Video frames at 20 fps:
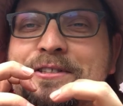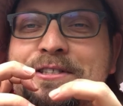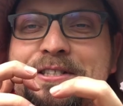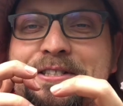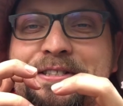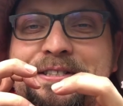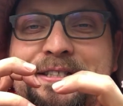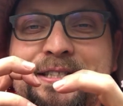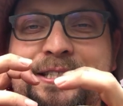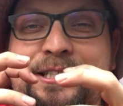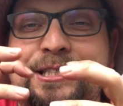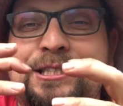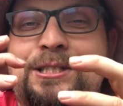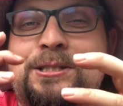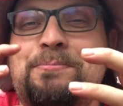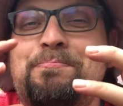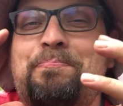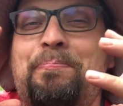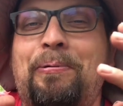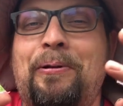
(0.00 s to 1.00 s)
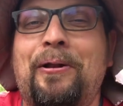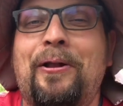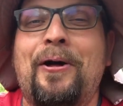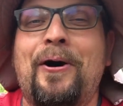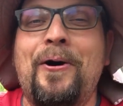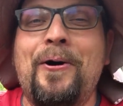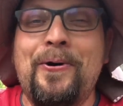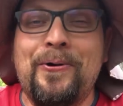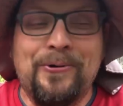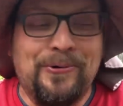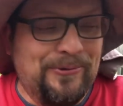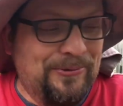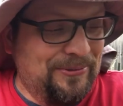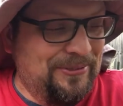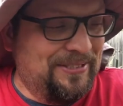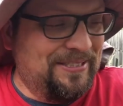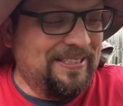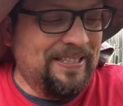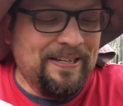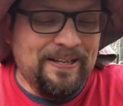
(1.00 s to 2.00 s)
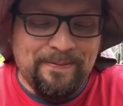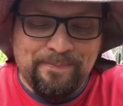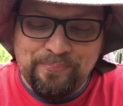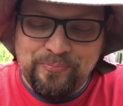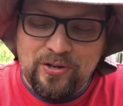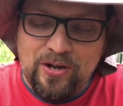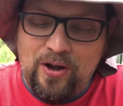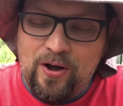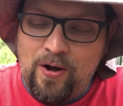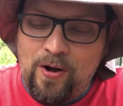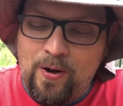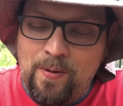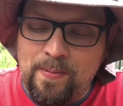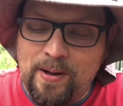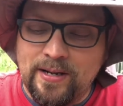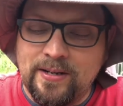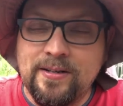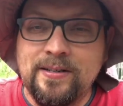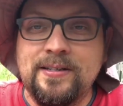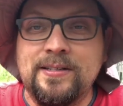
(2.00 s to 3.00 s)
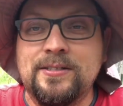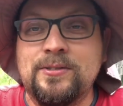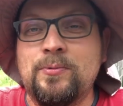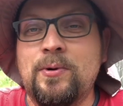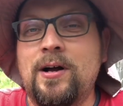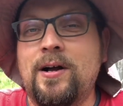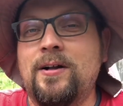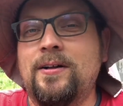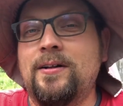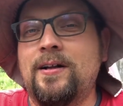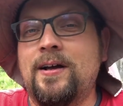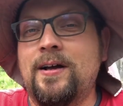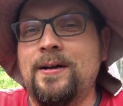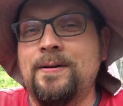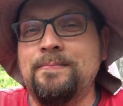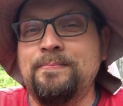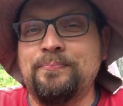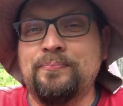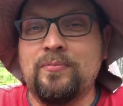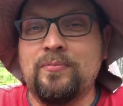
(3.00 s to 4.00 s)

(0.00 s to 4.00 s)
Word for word: just explodes. Oh my goodness. Well, uh,